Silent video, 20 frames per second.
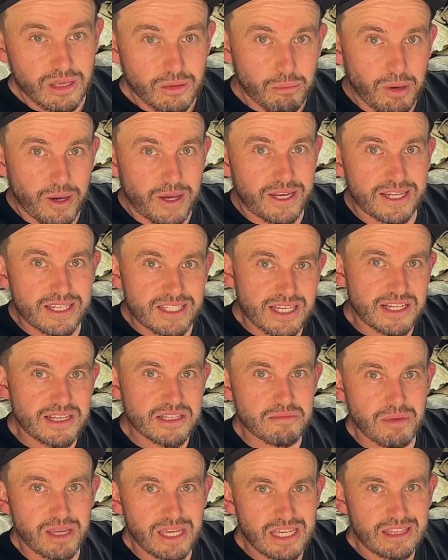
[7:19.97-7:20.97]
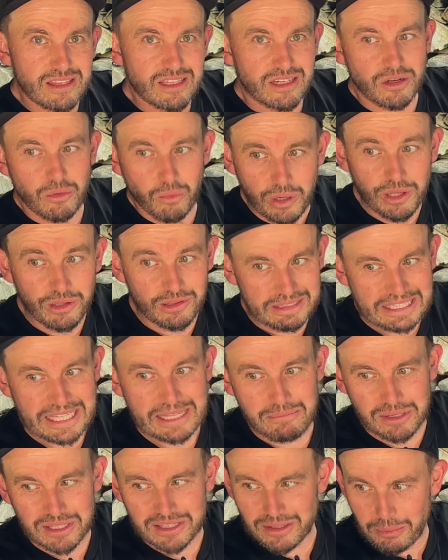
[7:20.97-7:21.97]
but it does mean that it will
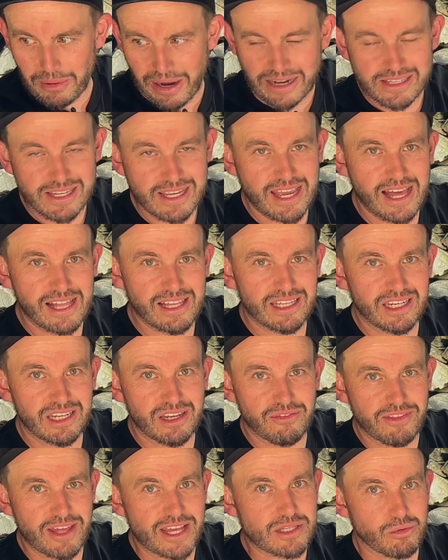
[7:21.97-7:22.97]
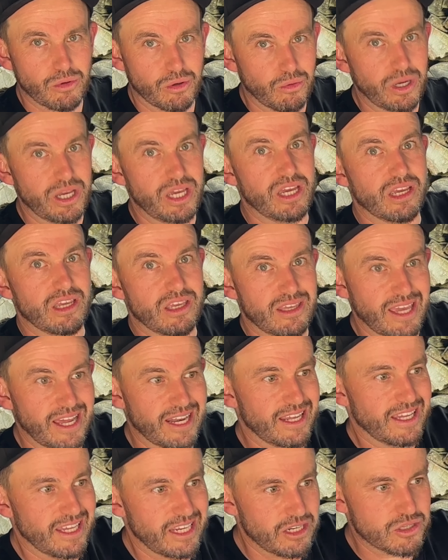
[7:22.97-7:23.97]
limit the practicality if that's what we're
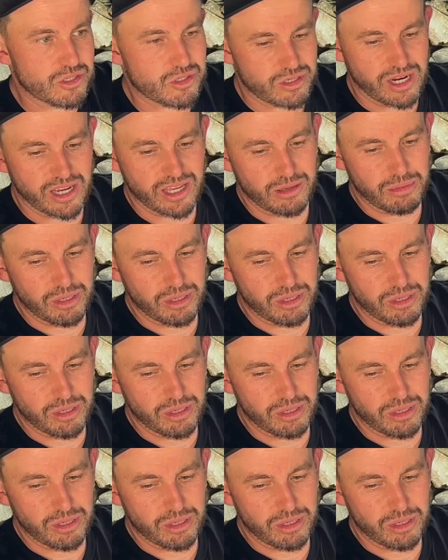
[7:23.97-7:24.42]
getting in Australia.